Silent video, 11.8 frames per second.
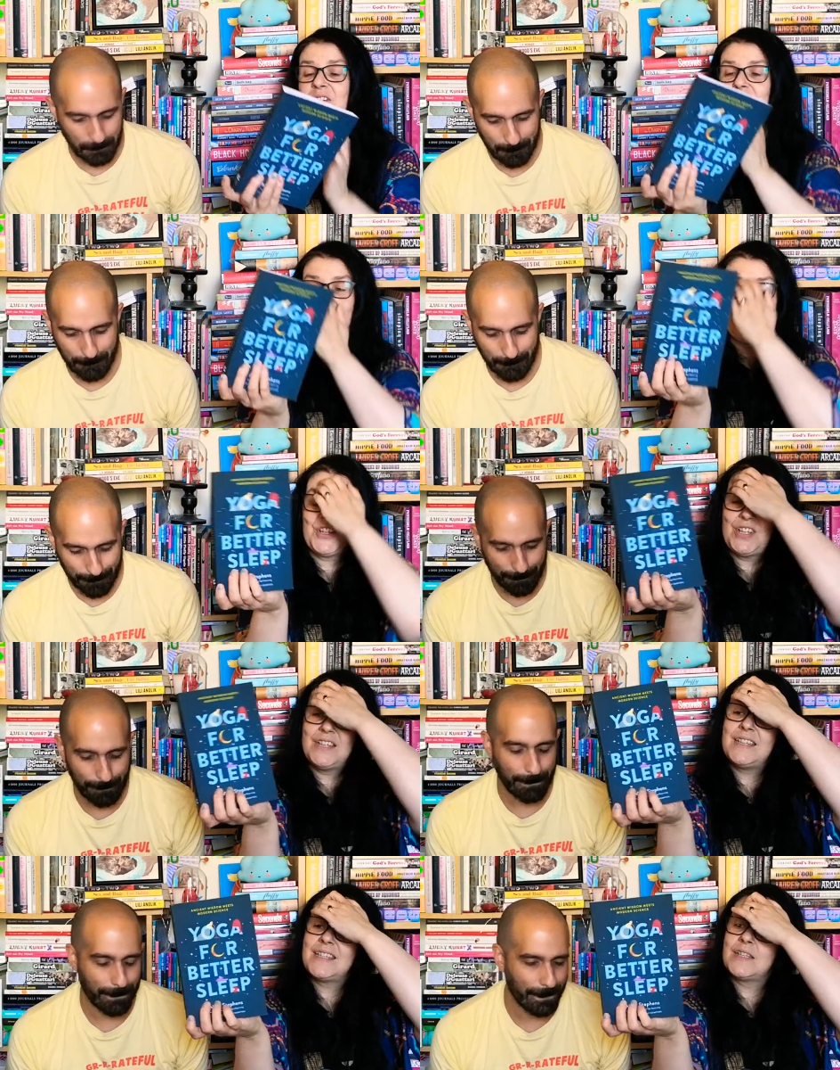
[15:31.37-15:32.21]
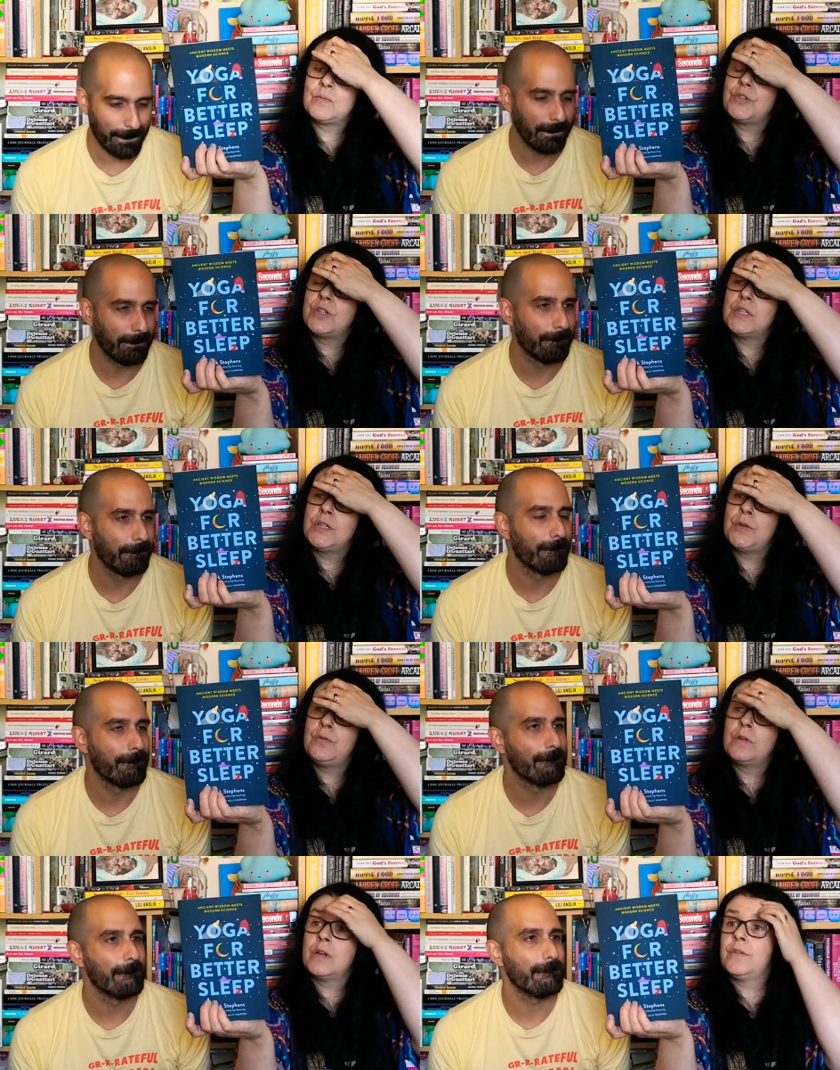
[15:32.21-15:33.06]
Speaker 1: non-fiction is this one, which is
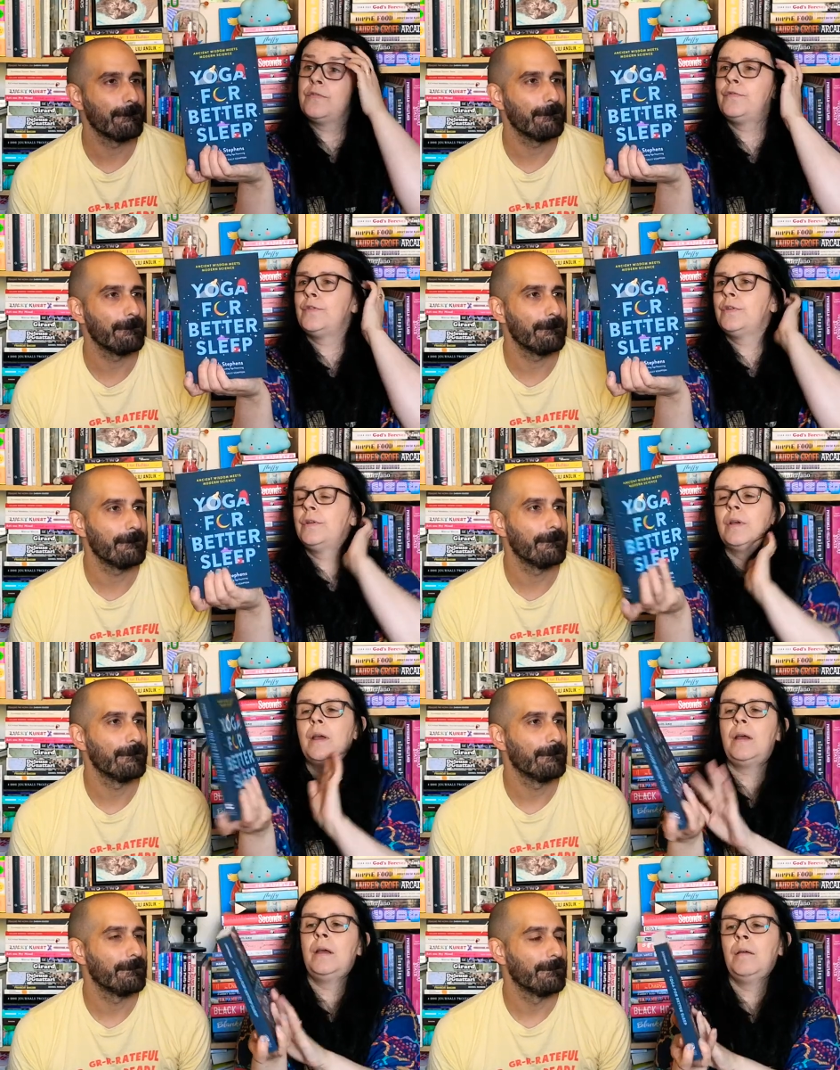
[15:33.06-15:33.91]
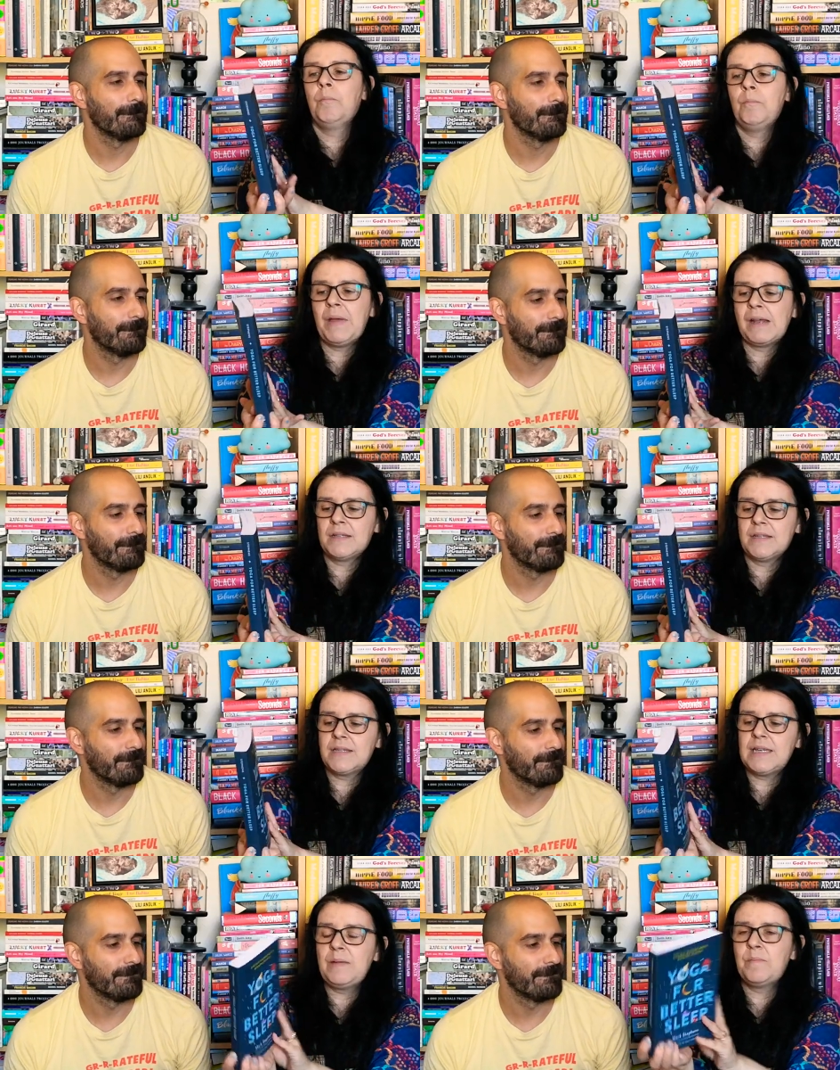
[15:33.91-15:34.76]
Yoga for um, Better
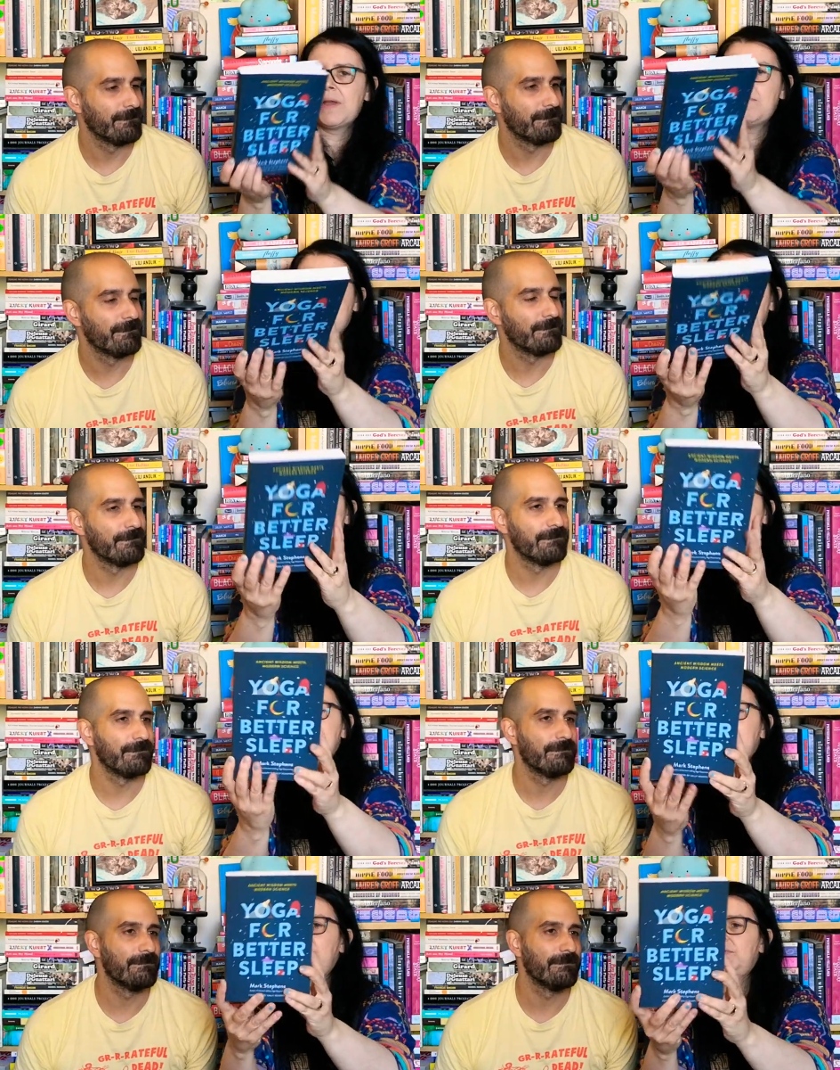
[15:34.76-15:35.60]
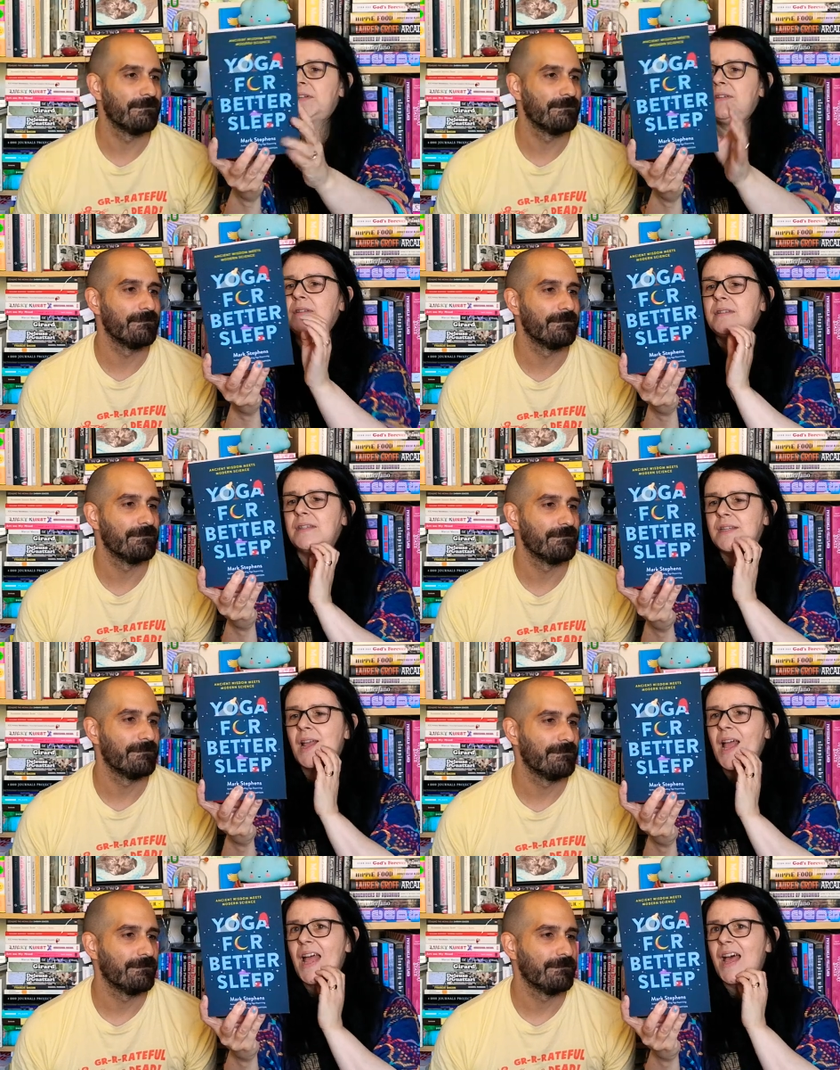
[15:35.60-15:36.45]
Sleep by Mark Stephens.
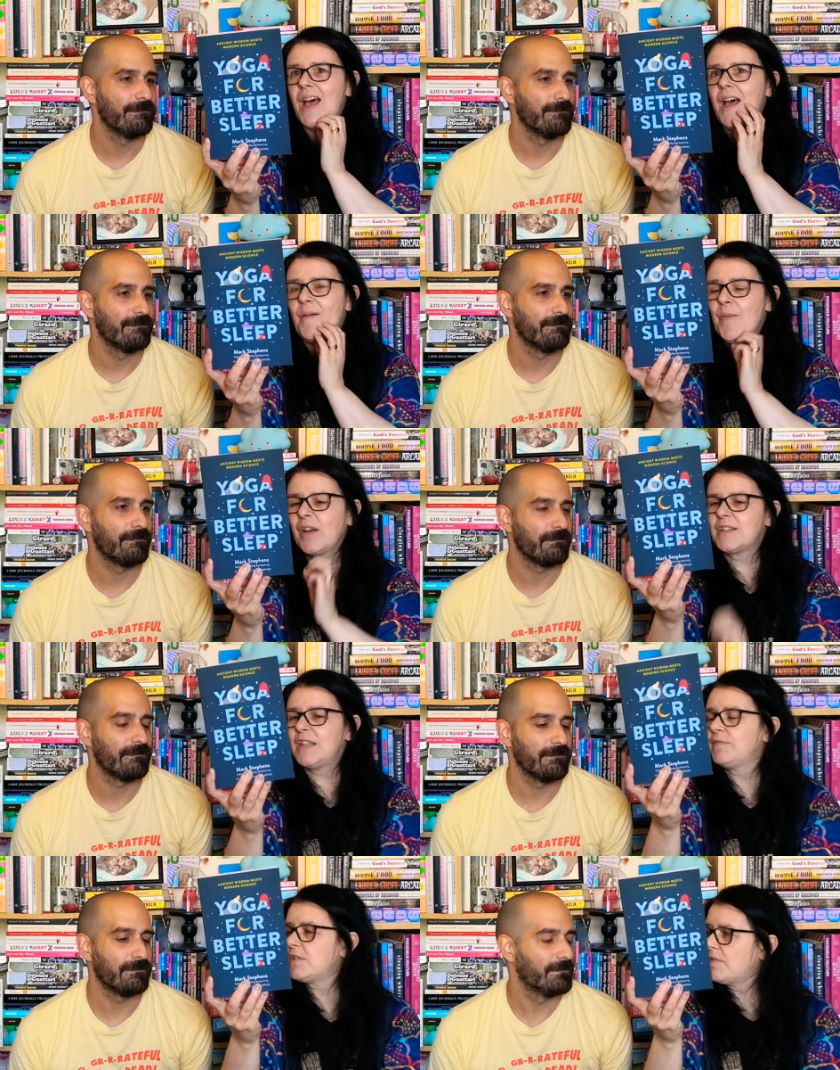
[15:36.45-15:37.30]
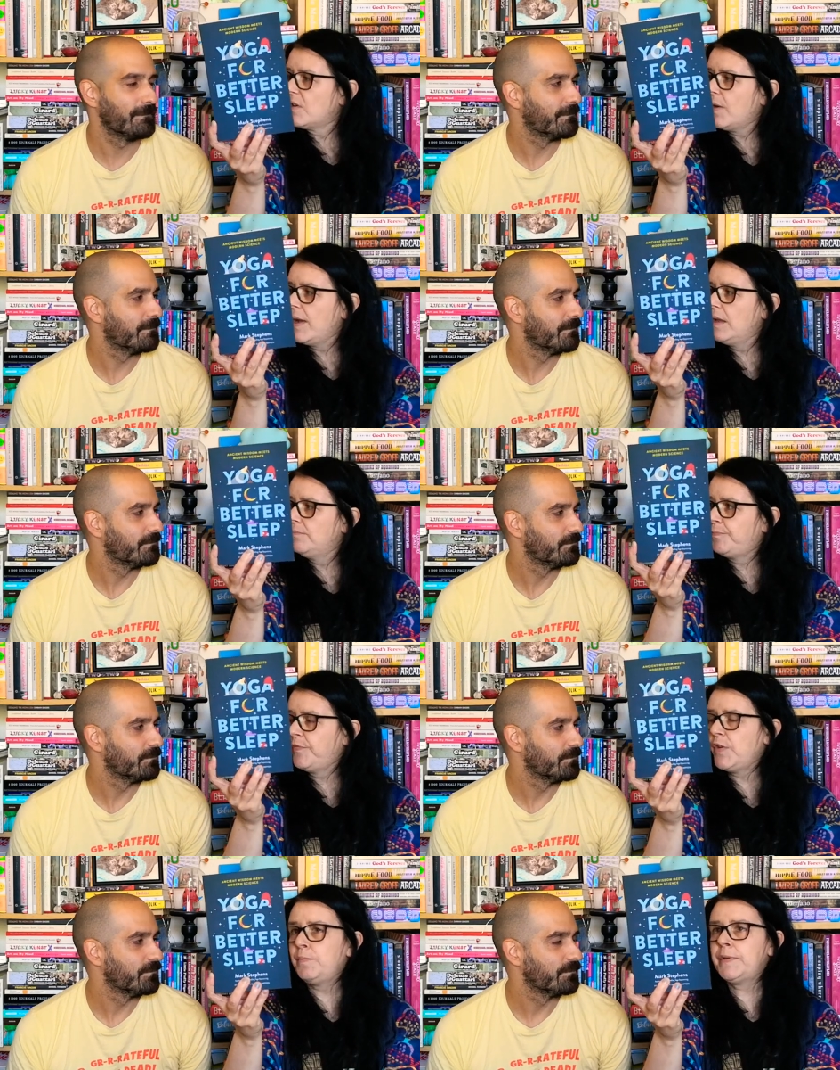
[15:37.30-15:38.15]
Um, Mark Stephens has written quite a
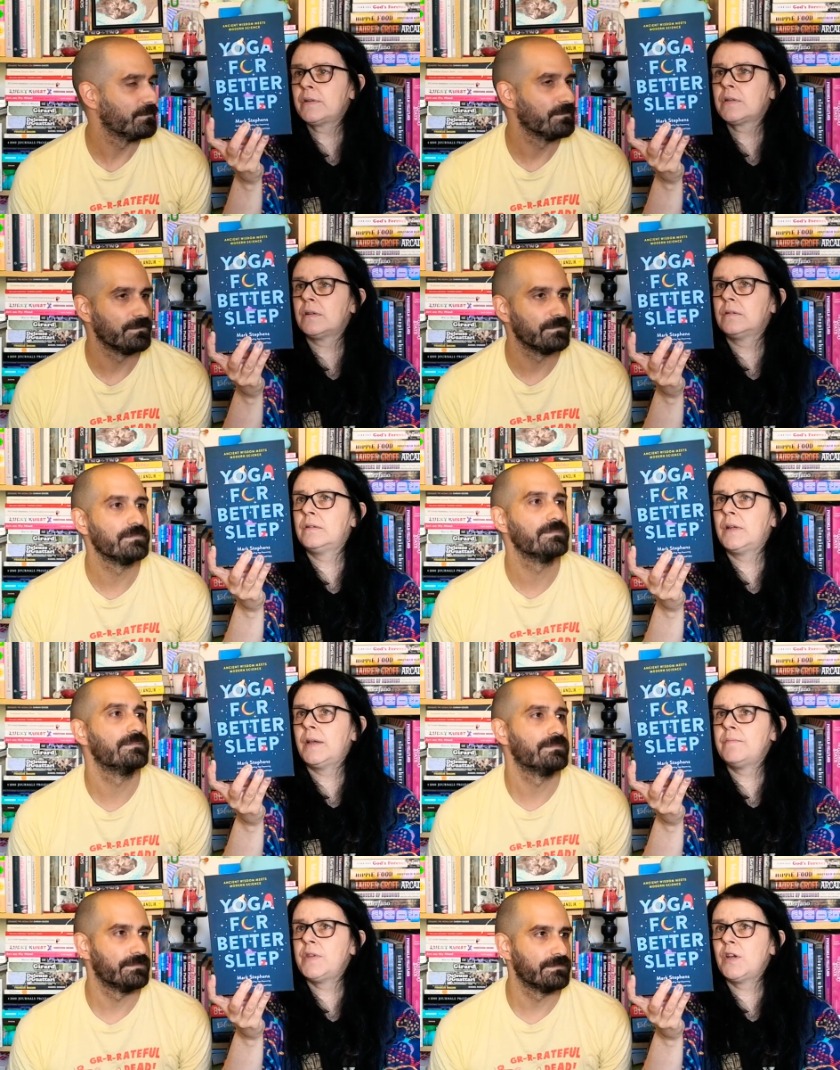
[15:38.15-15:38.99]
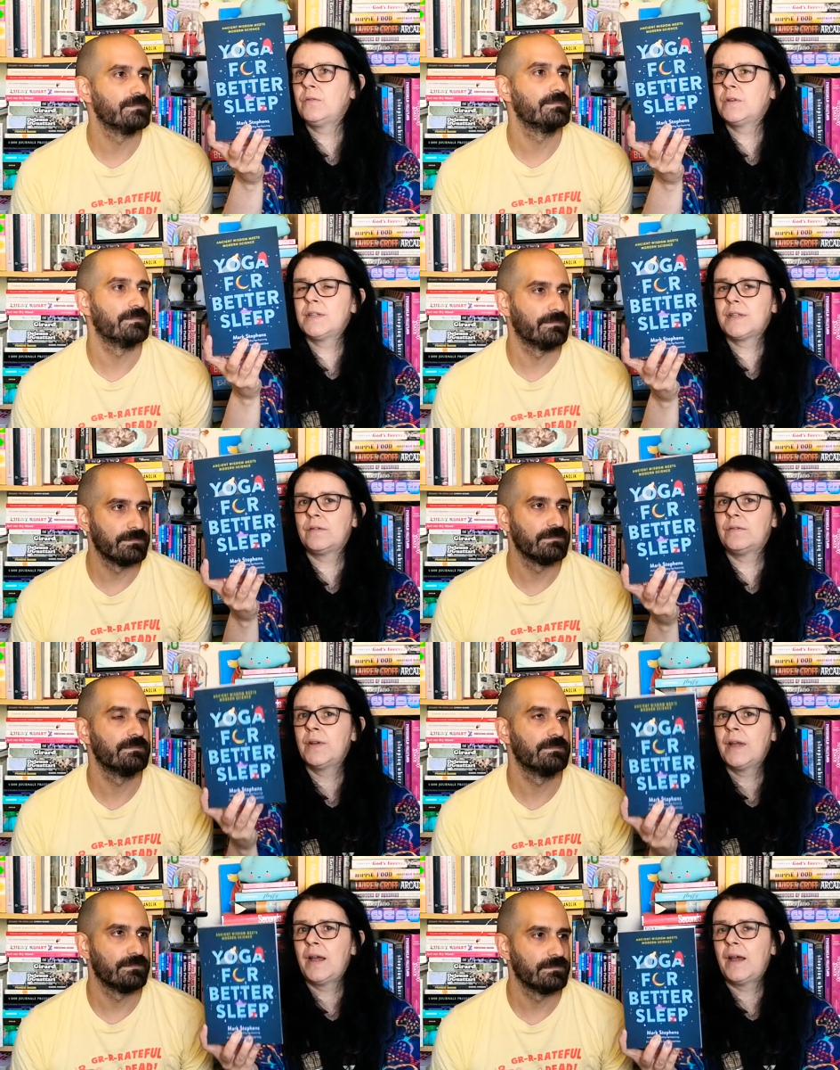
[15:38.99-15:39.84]
few books on um, yoga, so